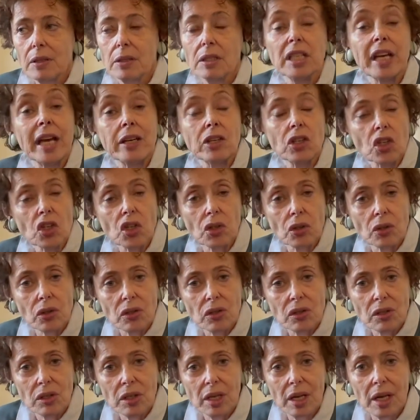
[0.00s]

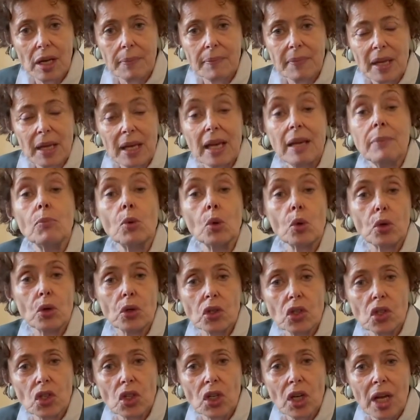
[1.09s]
tensions
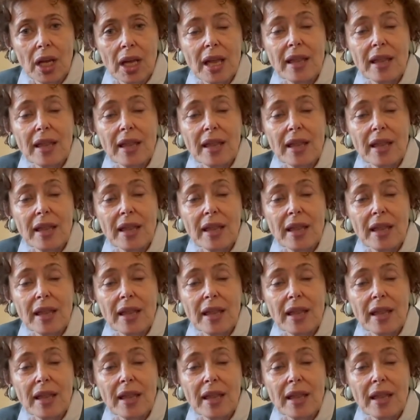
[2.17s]
emerge.